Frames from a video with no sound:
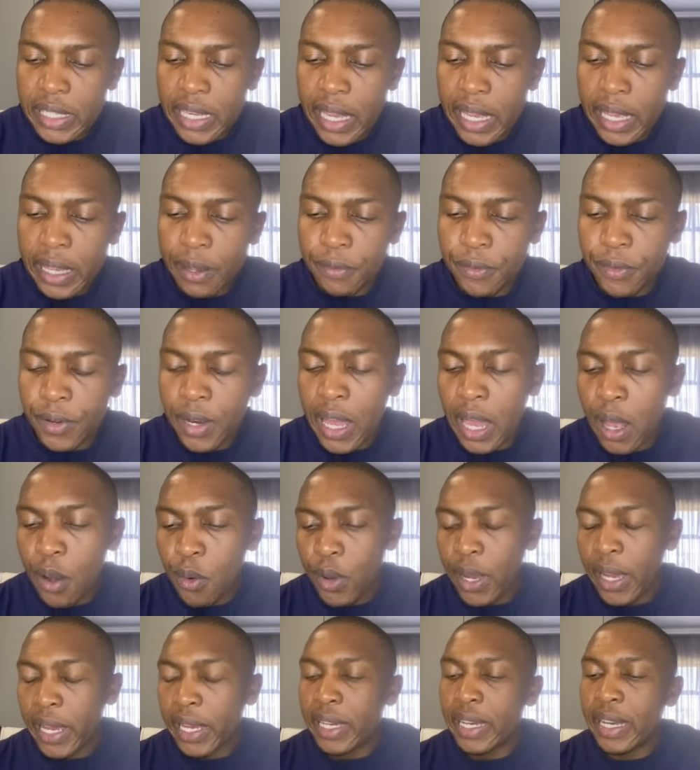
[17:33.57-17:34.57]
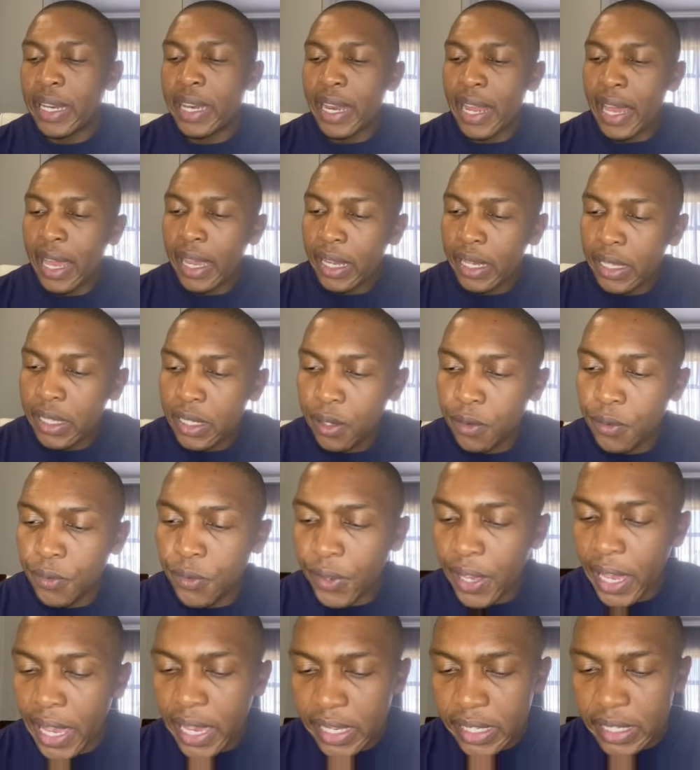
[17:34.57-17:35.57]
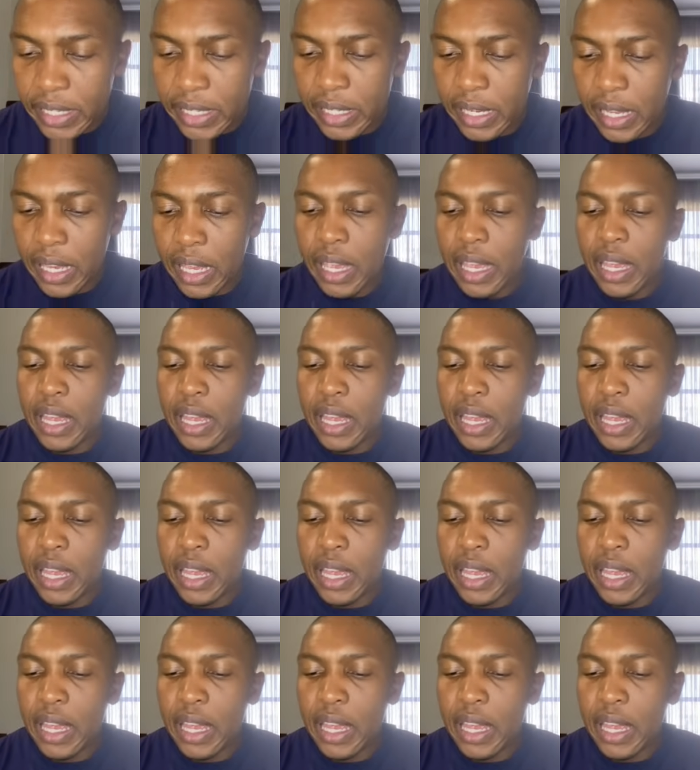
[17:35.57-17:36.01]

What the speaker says: I have now a negative x.